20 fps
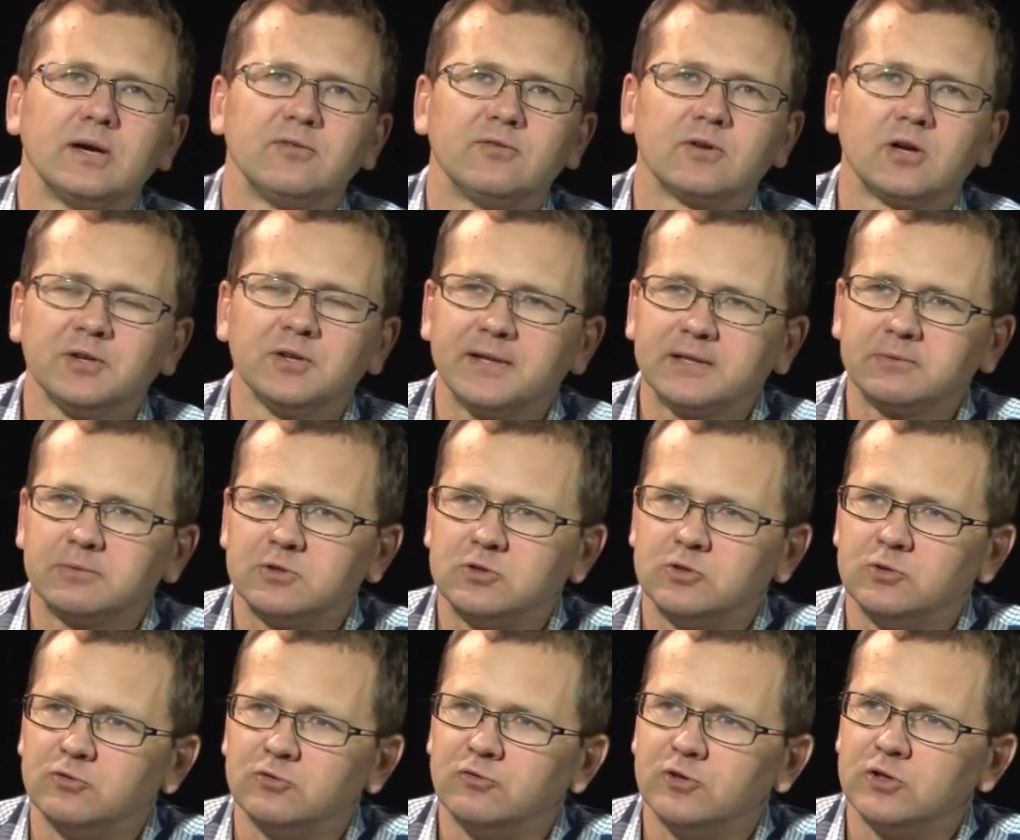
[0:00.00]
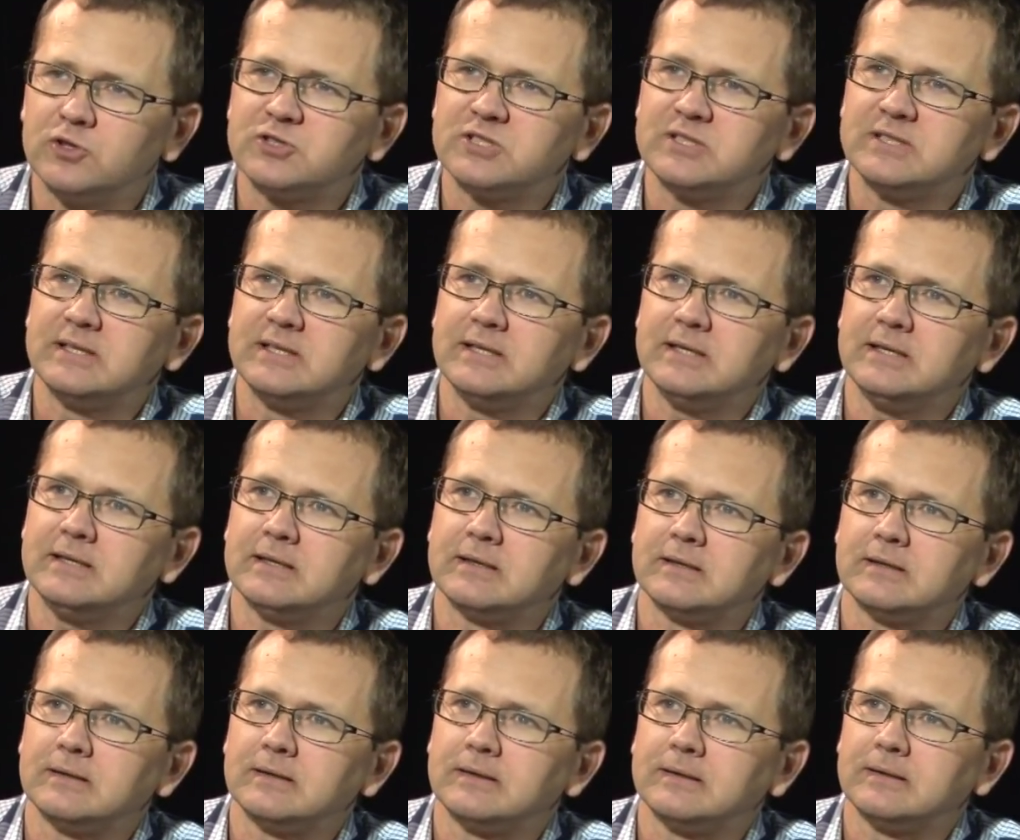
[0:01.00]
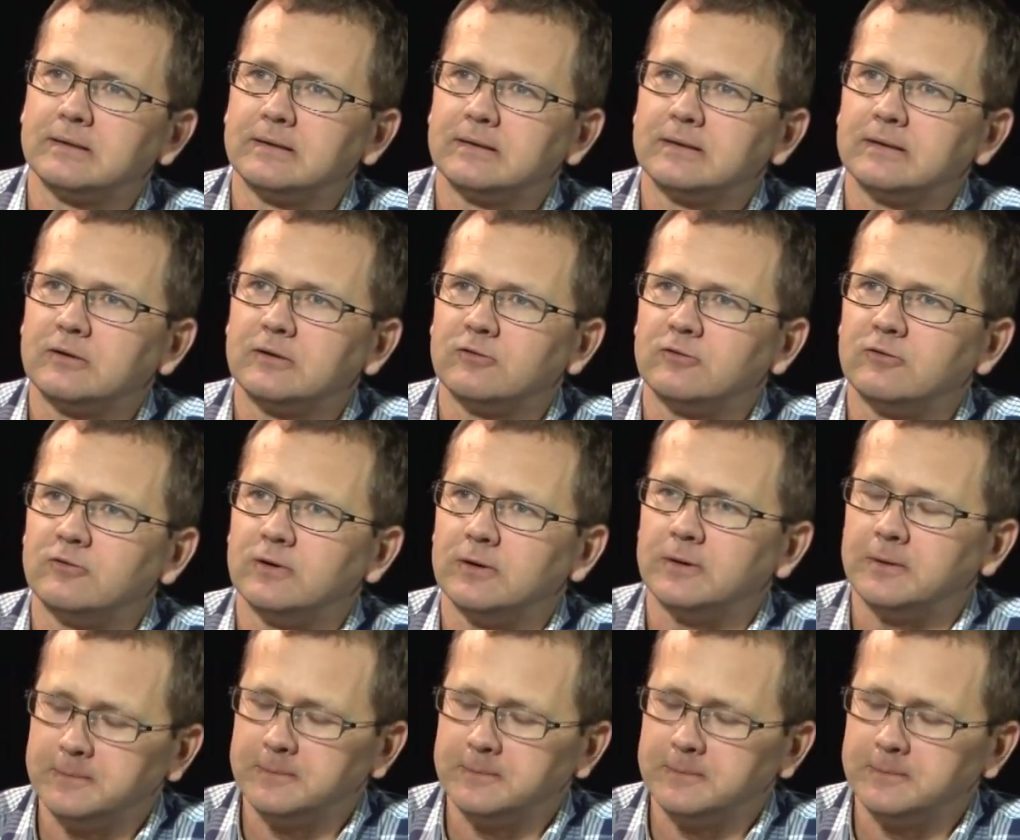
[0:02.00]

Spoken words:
to have contact with University of